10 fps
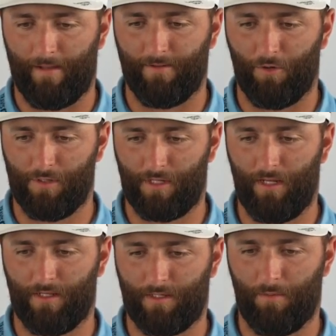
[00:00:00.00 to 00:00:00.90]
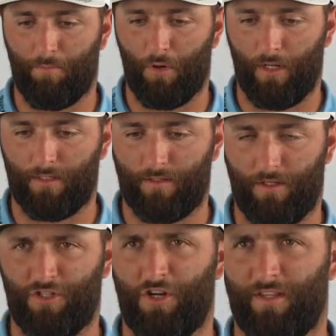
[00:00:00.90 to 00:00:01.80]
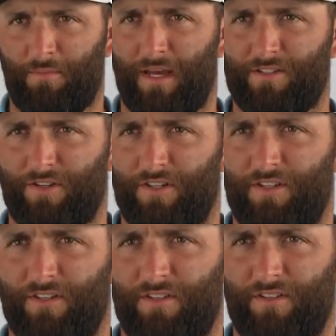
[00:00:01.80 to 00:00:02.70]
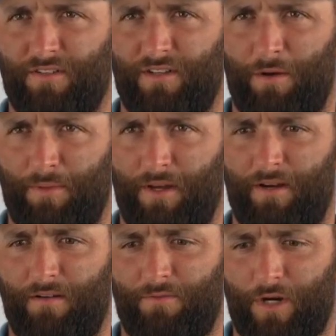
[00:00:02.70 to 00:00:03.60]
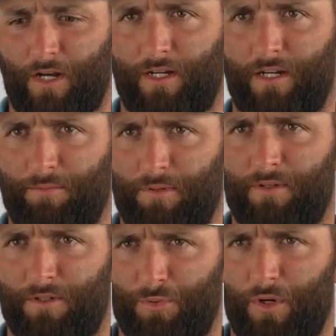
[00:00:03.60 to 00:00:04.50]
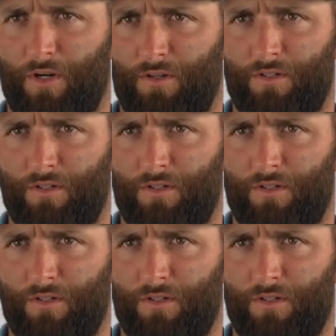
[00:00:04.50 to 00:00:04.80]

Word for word: Obviously, at some point this year, the Masters up there, Ryder Cup as well.